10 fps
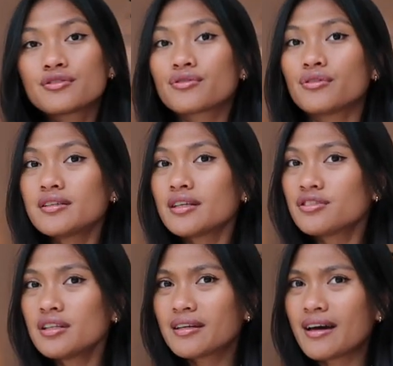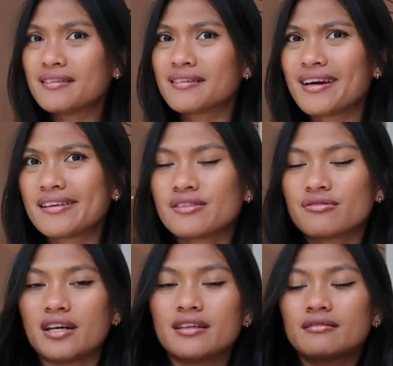So that's actually kind of nice,
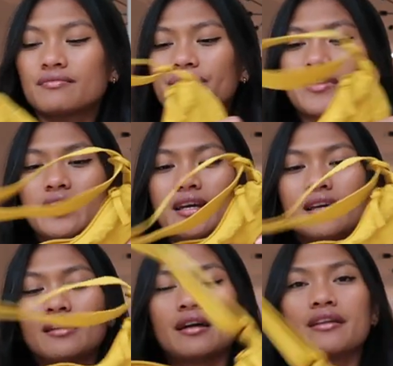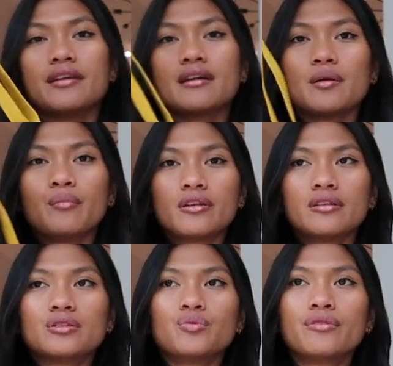right? And I think I bought
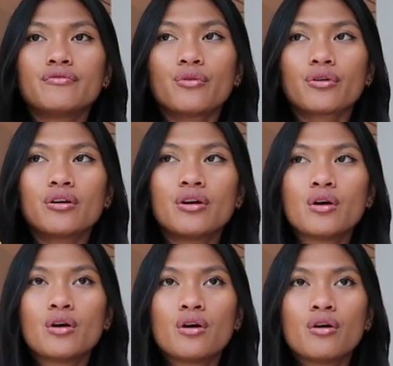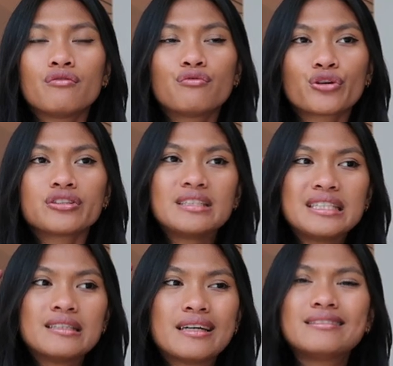this one for
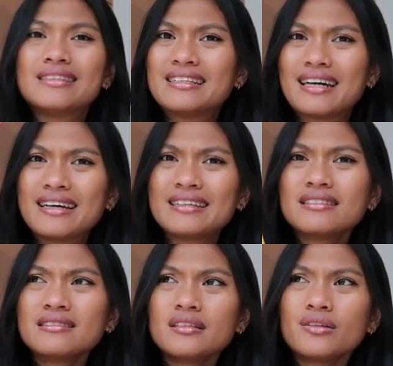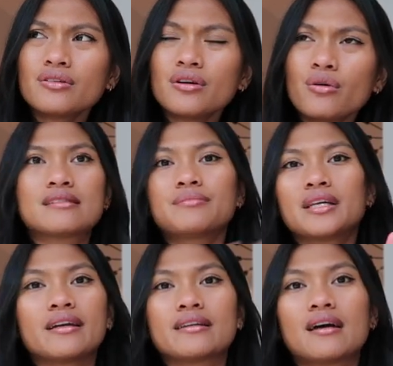€14.99,
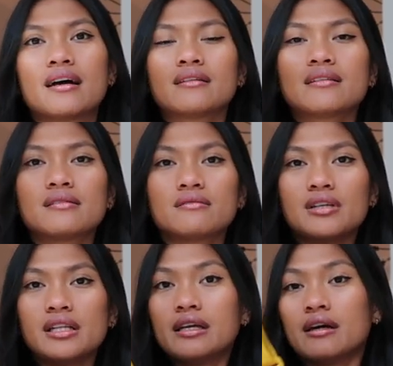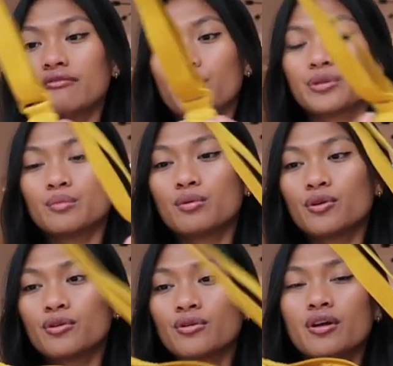something like that. It's really
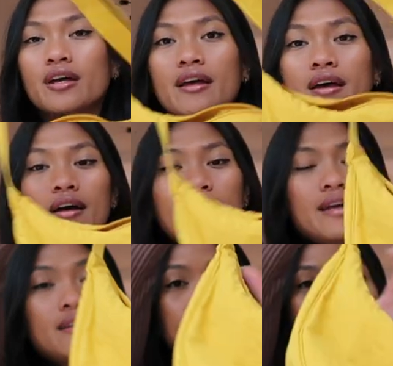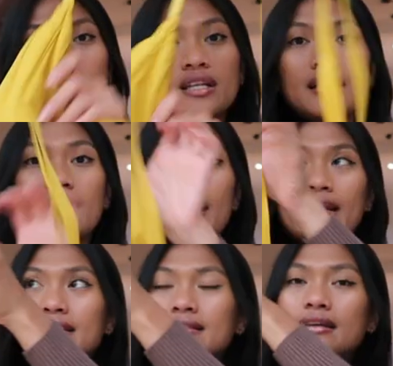affordable, and it's really
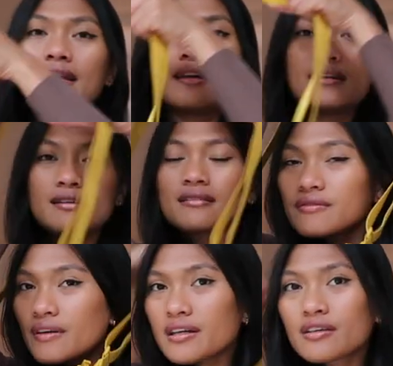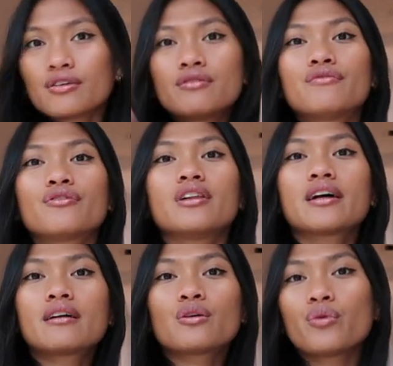light, and it's very good for
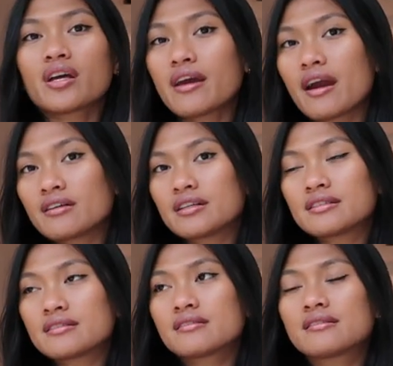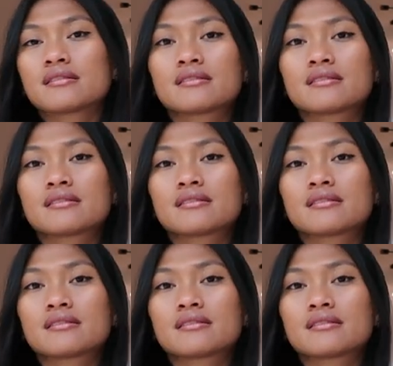like a quick errands,